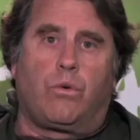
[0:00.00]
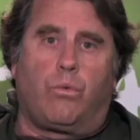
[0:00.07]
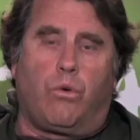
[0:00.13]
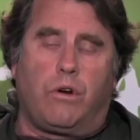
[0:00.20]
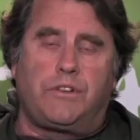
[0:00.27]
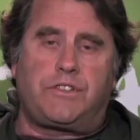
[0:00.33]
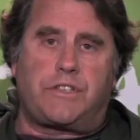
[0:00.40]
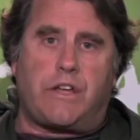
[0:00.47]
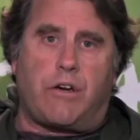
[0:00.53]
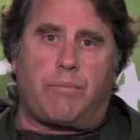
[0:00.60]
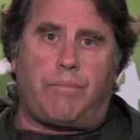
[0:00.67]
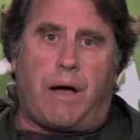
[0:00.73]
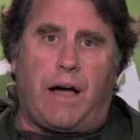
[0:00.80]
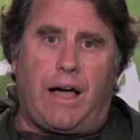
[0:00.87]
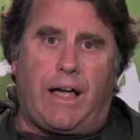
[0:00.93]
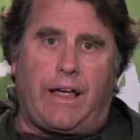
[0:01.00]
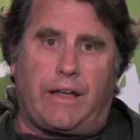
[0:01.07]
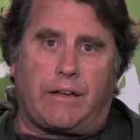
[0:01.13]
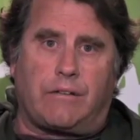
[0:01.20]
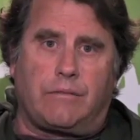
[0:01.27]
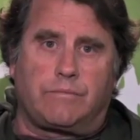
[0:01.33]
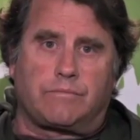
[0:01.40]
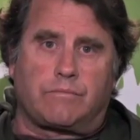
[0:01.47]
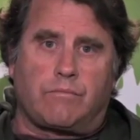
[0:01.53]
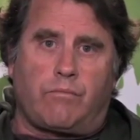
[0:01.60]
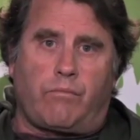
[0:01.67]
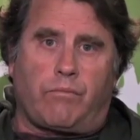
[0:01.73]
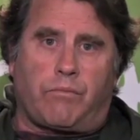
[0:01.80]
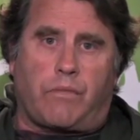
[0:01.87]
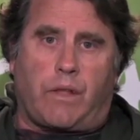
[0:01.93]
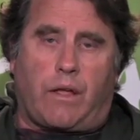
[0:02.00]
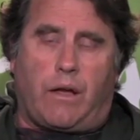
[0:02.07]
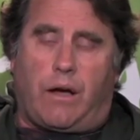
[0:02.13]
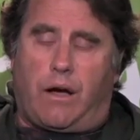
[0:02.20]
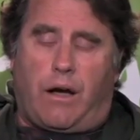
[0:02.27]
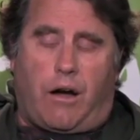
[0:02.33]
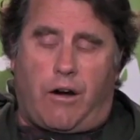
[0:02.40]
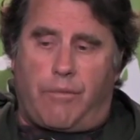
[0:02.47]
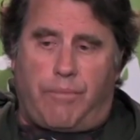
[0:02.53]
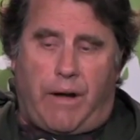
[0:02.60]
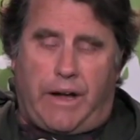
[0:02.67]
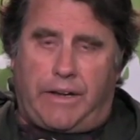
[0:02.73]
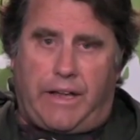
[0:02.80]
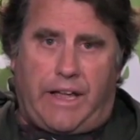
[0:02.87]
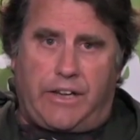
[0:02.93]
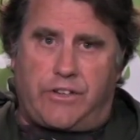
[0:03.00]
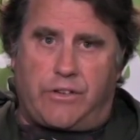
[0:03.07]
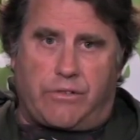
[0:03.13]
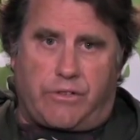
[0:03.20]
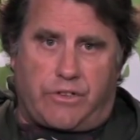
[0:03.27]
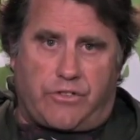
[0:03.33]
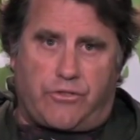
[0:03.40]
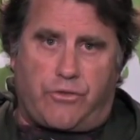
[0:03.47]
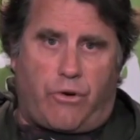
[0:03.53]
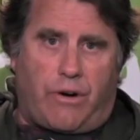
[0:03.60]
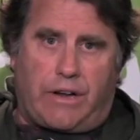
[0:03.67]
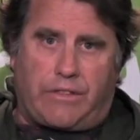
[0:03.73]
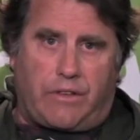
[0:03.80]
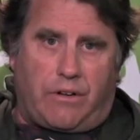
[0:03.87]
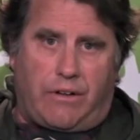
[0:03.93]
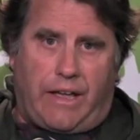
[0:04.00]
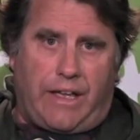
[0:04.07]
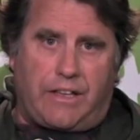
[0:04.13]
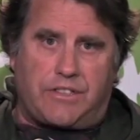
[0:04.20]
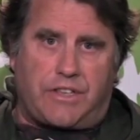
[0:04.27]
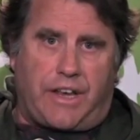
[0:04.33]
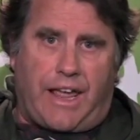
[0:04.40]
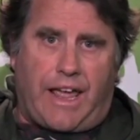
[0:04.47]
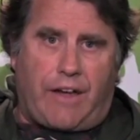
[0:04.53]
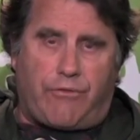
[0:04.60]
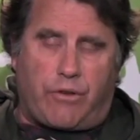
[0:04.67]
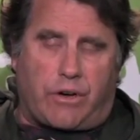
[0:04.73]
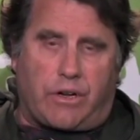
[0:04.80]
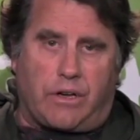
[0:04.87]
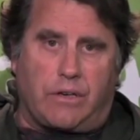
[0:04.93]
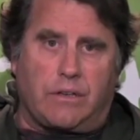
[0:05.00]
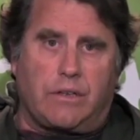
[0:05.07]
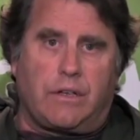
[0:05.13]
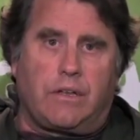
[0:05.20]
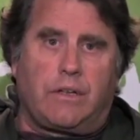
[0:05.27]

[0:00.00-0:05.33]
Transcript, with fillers: woods they're buying are by nature destroying the lands in Africa.